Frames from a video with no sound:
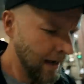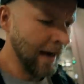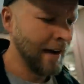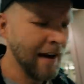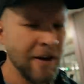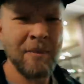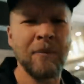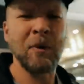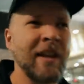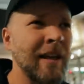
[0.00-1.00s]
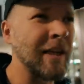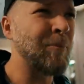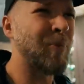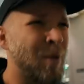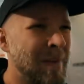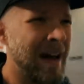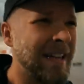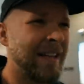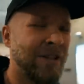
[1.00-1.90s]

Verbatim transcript: And now you might be thinking, poor Matti,